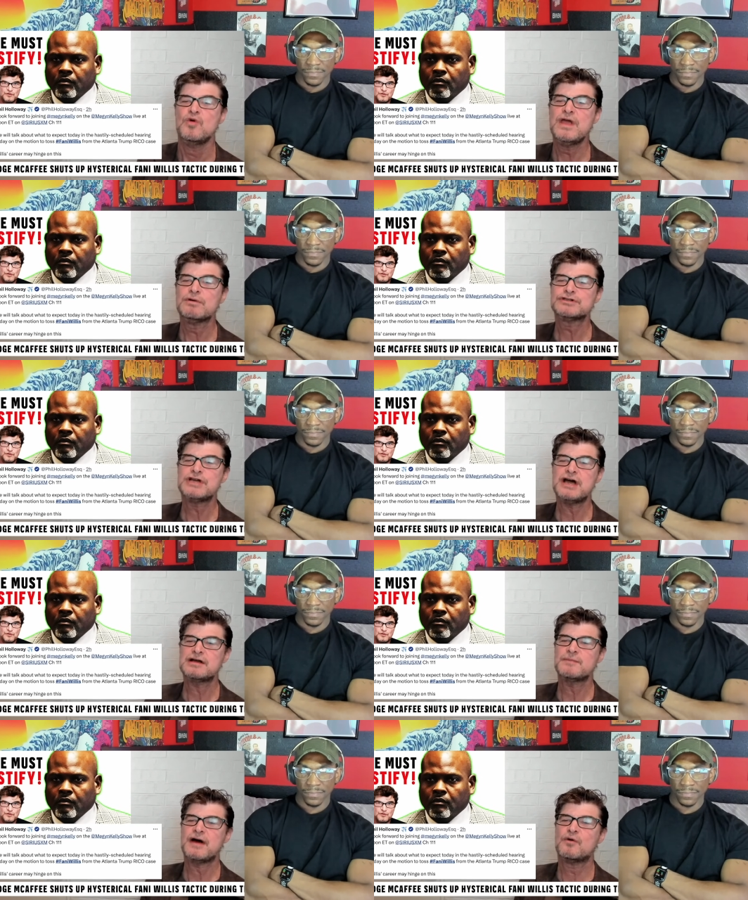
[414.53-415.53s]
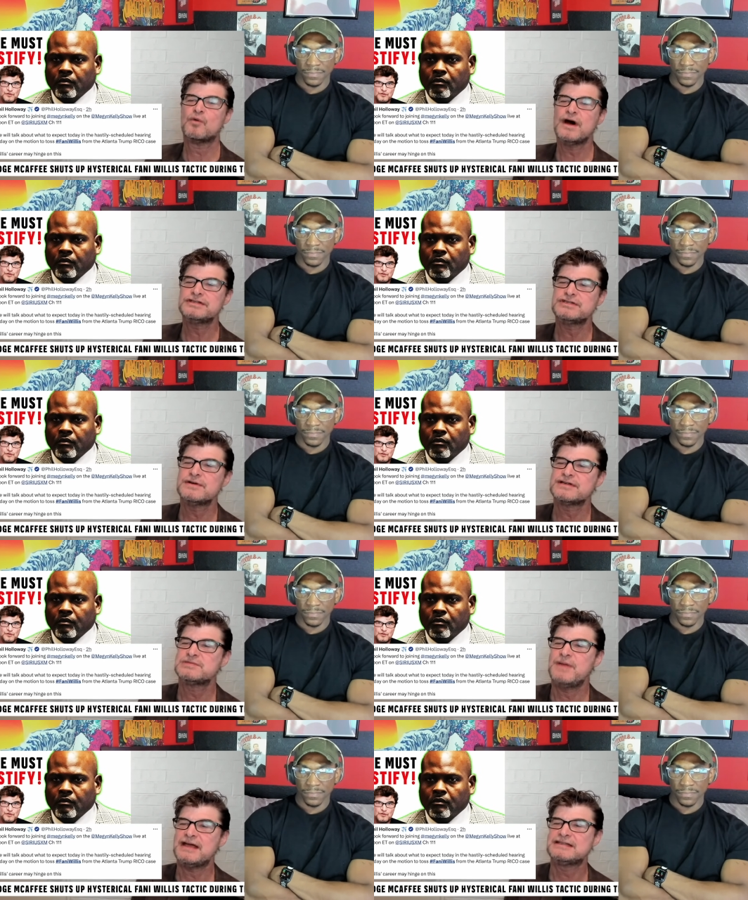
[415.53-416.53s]
Speaker 1: We will talk about what to
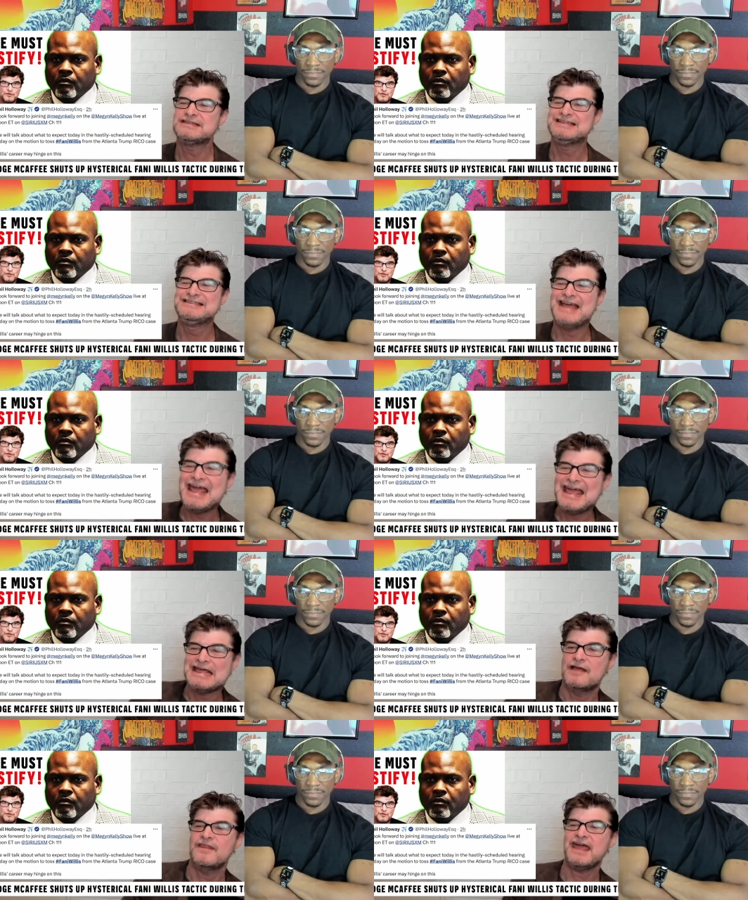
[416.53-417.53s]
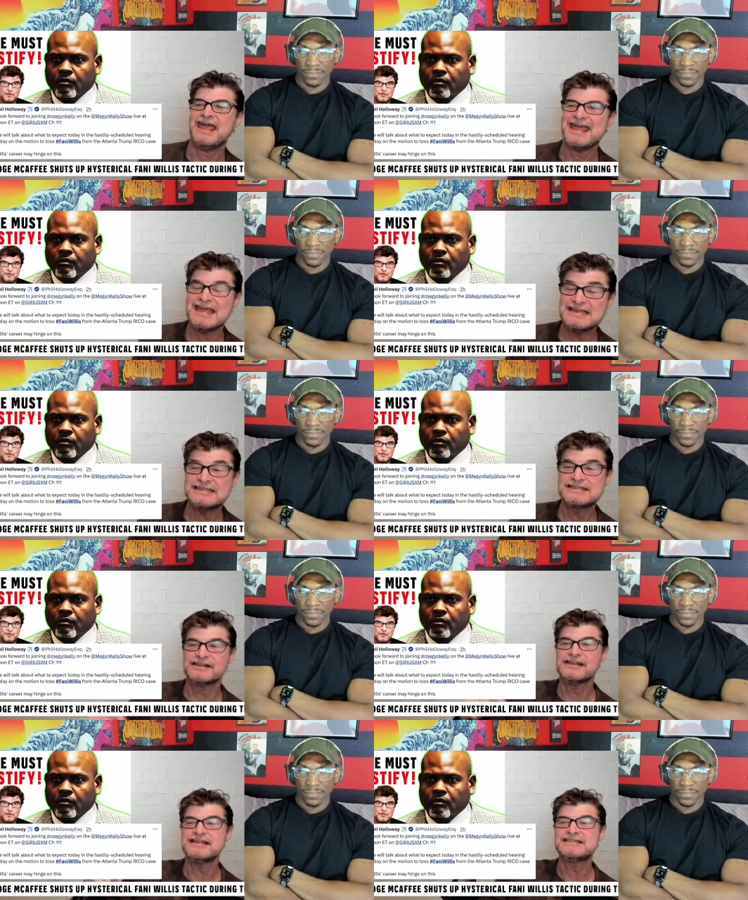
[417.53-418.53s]
expect today in the
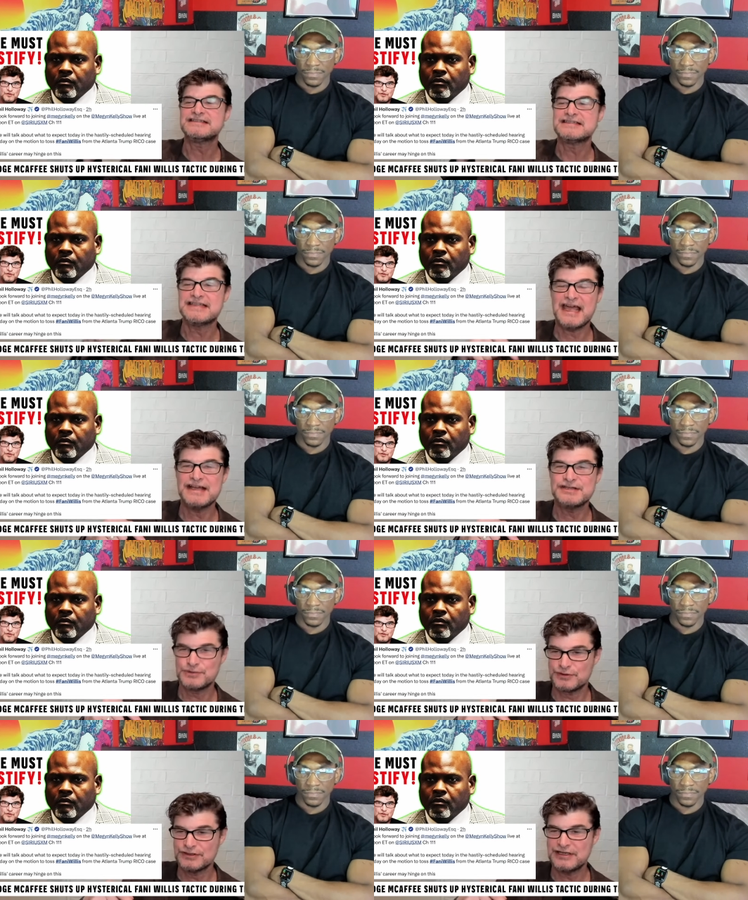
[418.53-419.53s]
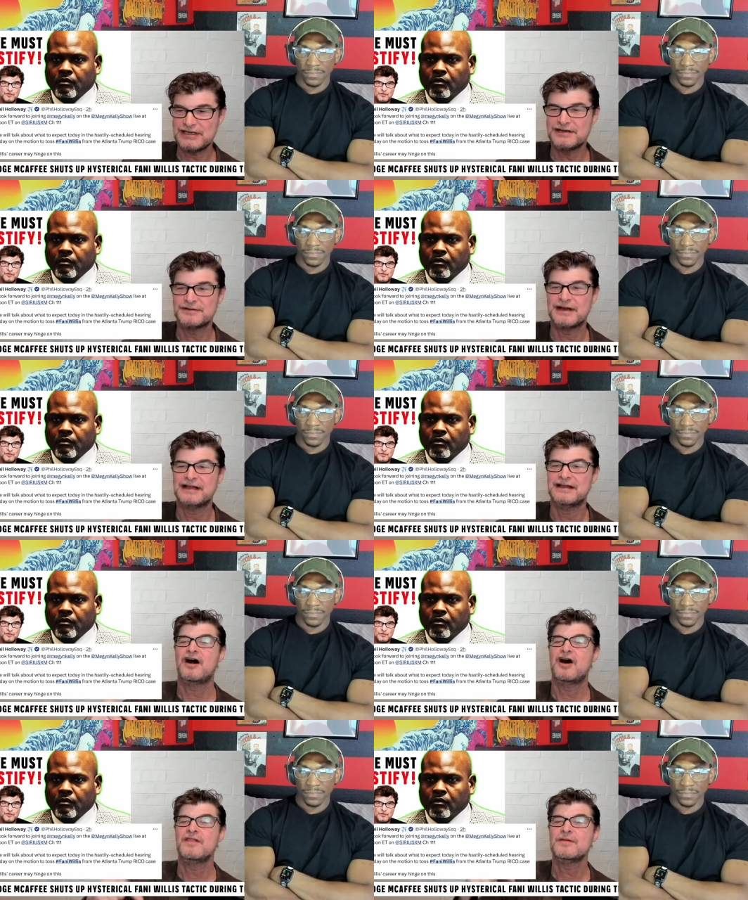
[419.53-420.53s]
hastily scheduled hearing
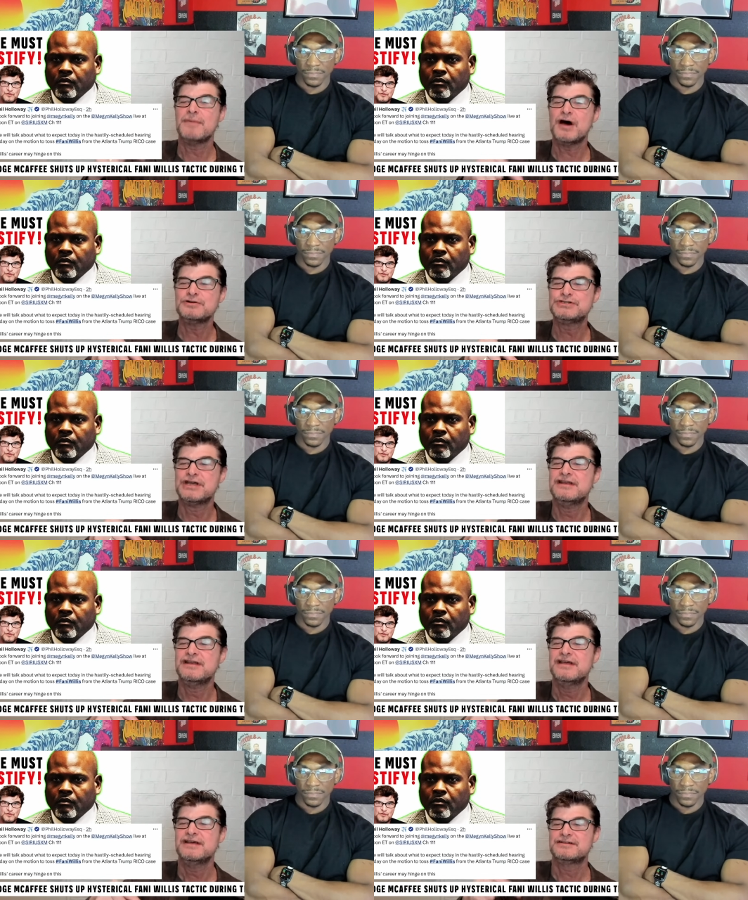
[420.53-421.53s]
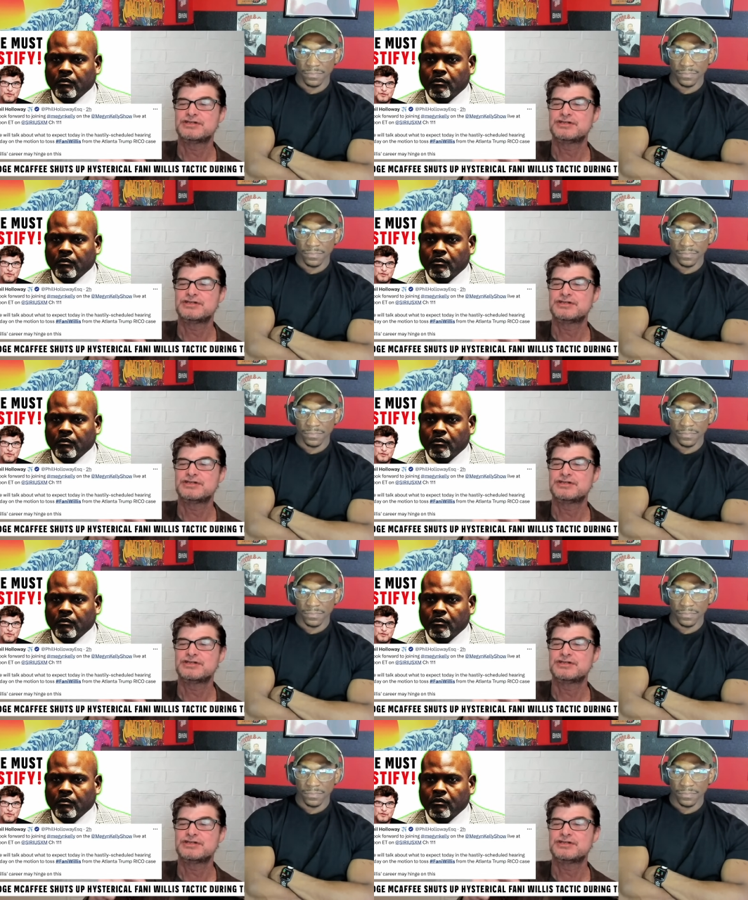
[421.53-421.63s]
on the motion to